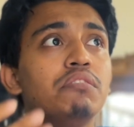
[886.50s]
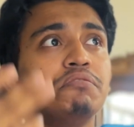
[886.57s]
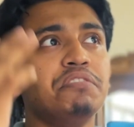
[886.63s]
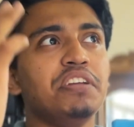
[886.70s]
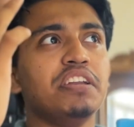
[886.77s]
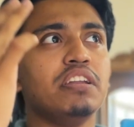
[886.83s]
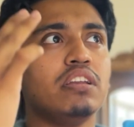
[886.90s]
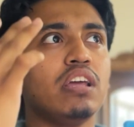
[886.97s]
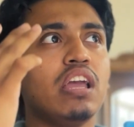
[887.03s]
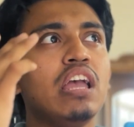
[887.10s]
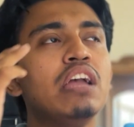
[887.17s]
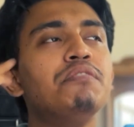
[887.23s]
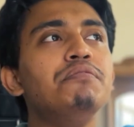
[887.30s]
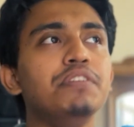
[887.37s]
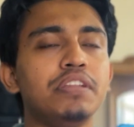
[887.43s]
created
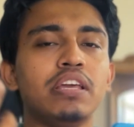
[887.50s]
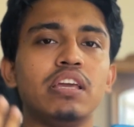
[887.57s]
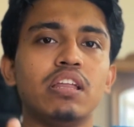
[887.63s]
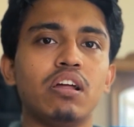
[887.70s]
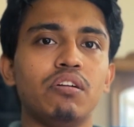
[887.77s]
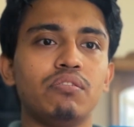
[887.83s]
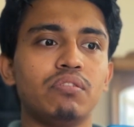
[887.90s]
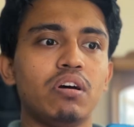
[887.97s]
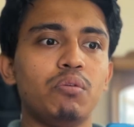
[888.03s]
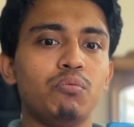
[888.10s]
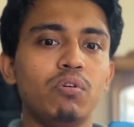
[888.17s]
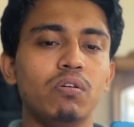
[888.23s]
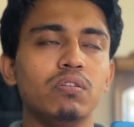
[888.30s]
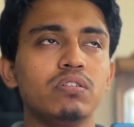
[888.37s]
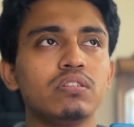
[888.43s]
everything in our
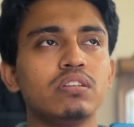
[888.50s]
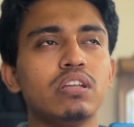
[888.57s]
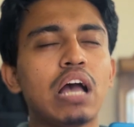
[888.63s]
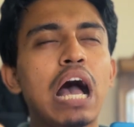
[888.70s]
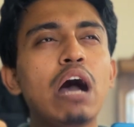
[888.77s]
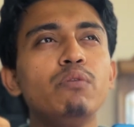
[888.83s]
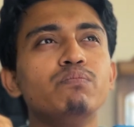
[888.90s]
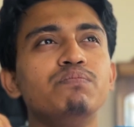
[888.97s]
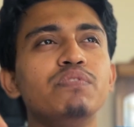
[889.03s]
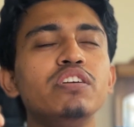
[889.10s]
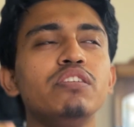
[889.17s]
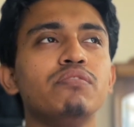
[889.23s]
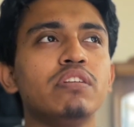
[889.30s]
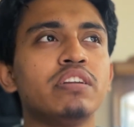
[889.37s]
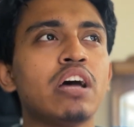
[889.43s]
world, how
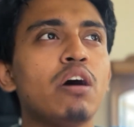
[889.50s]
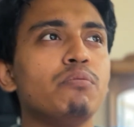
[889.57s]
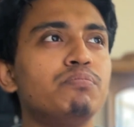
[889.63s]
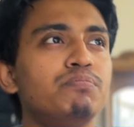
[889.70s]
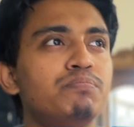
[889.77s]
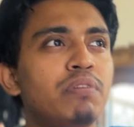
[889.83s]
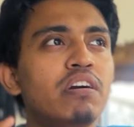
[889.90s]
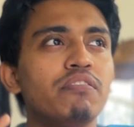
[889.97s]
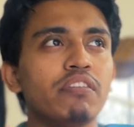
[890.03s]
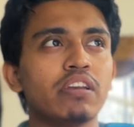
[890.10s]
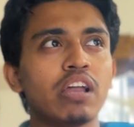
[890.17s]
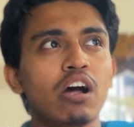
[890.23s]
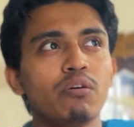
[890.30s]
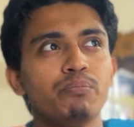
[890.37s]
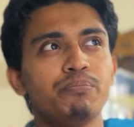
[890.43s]
beautiful and how perfect,
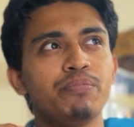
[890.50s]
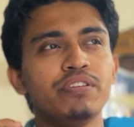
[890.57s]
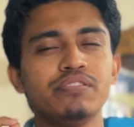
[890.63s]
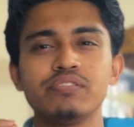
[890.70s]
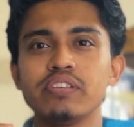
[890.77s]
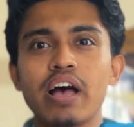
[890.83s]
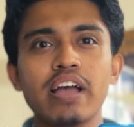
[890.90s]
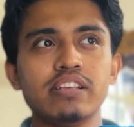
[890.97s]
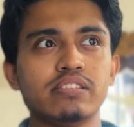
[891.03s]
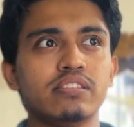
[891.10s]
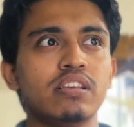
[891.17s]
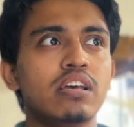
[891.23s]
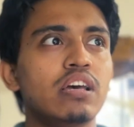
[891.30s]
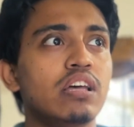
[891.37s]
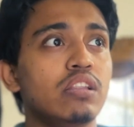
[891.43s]
how precise
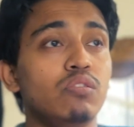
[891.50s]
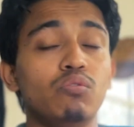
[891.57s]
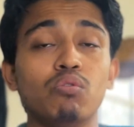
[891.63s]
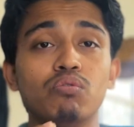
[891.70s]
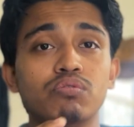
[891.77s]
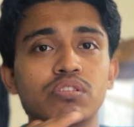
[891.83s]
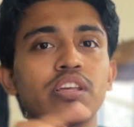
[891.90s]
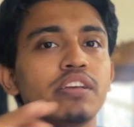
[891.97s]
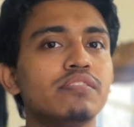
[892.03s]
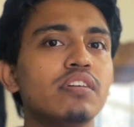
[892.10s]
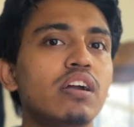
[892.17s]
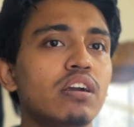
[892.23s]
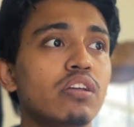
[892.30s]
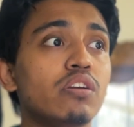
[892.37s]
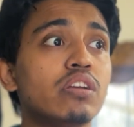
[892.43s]
those things
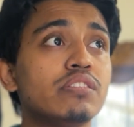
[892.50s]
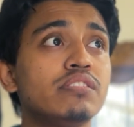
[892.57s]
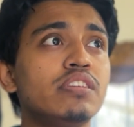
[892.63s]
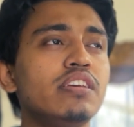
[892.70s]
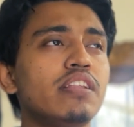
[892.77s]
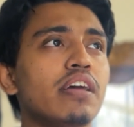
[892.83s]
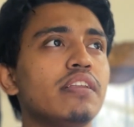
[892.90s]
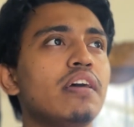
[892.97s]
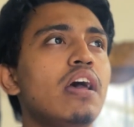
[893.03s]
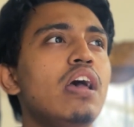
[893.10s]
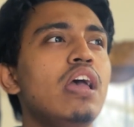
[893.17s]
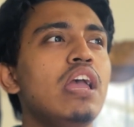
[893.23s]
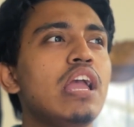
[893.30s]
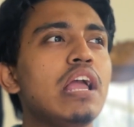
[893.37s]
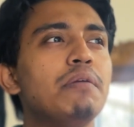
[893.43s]
are. You can see that
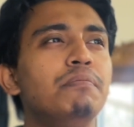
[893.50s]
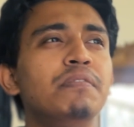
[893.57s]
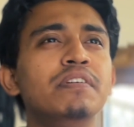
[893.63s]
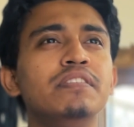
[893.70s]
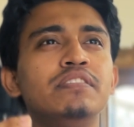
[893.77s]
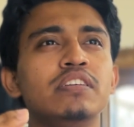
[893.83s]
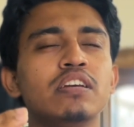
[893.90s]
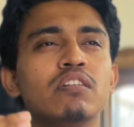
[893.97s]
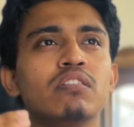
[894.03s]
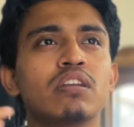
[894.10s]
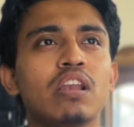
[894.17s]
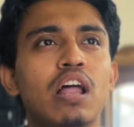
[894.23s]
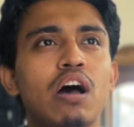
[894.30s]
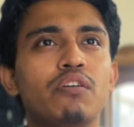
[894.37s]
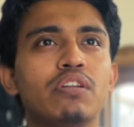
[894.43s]
every single
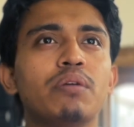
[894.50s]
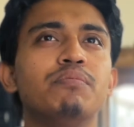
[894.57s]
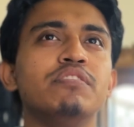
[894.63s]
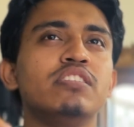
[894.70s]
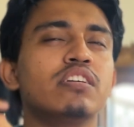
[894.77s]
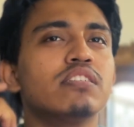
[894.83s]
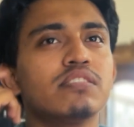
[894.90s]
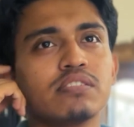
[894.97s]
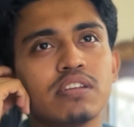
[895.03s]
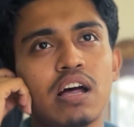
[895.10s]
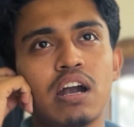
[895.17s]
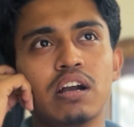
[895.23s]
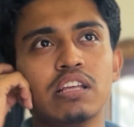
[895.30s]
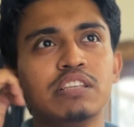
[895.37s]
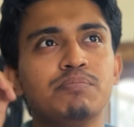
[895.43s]
cloud, every single
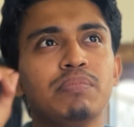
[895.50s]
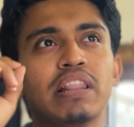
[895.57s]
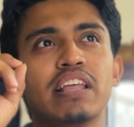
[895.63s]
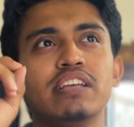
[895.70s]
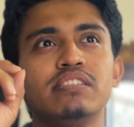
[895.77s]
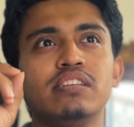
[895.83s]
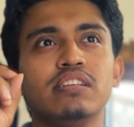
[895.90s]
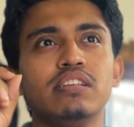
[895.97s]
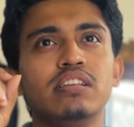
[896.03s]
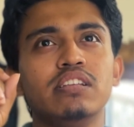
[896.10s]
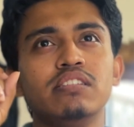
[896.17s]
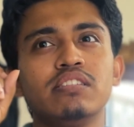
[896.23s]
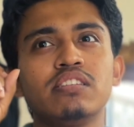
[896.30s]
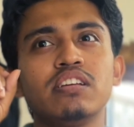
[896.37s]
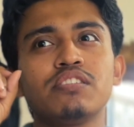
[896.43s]
star is placed
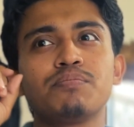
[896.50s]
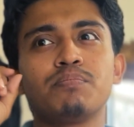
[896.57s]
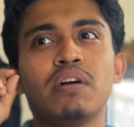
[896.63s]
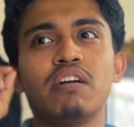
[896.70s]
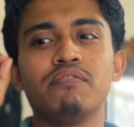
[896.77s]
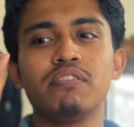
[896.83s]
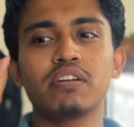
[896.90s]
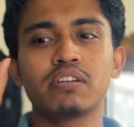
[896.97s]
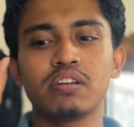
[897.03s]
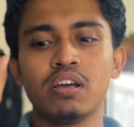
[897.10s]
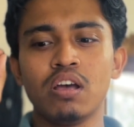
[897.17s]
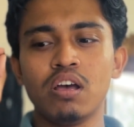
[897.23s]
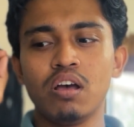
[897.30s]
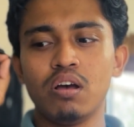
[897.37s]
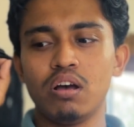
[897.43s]
in such perfect
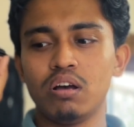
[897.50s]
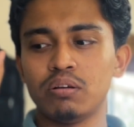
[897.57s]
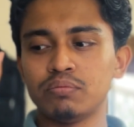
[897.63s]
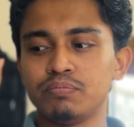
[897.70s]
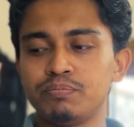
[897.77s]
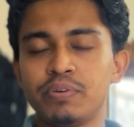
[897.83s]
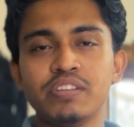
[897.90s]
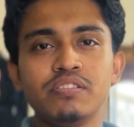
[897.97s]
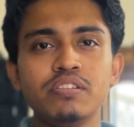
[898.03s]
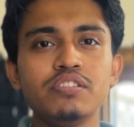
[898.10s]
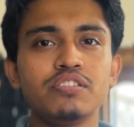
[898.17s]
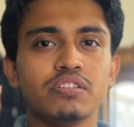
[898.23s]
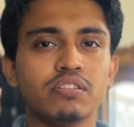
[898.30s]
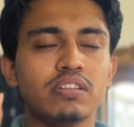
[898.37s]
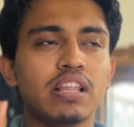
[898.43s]

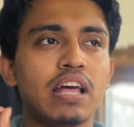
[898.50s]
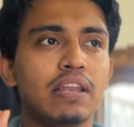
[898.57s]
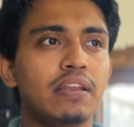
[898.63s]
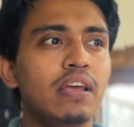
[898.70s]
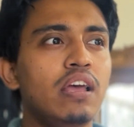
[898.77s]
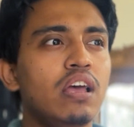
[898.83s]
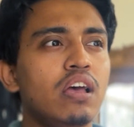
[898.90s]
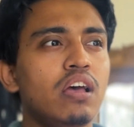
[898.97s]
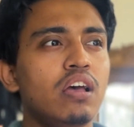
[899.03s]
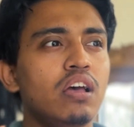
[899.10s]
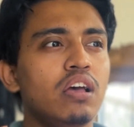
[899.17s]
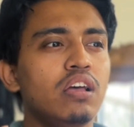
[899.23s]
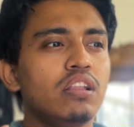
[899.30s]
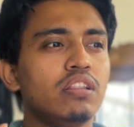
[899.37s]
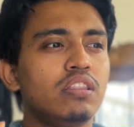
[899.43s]
precision that
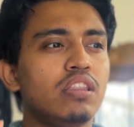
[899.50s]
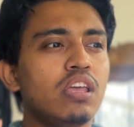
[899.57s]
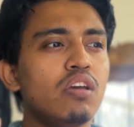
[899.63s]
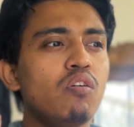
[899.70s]
they